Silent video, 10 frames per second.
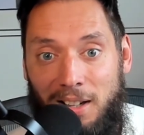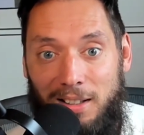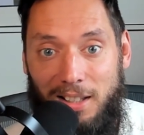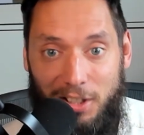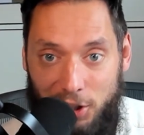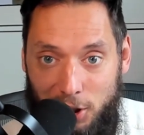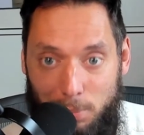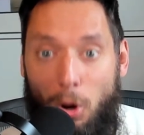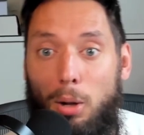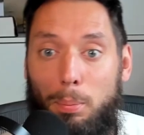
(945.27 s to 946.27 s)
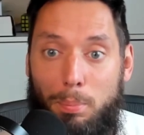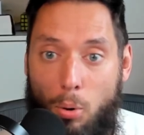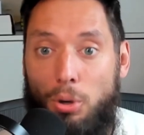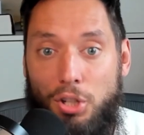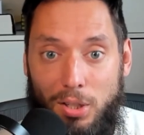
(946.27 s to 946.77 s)
There's a small
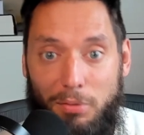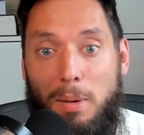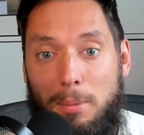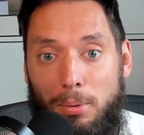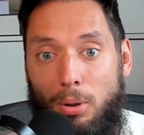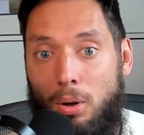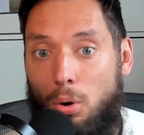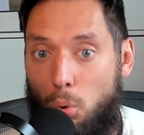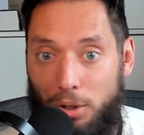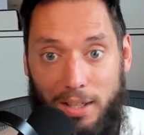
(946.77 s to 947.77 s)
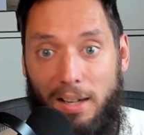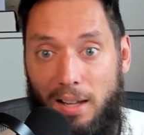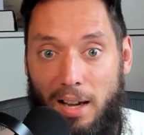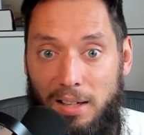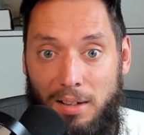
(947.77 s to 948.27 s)
portion of people who are getting
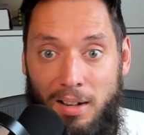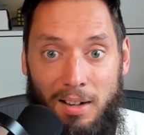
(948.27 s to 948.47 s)
ahead.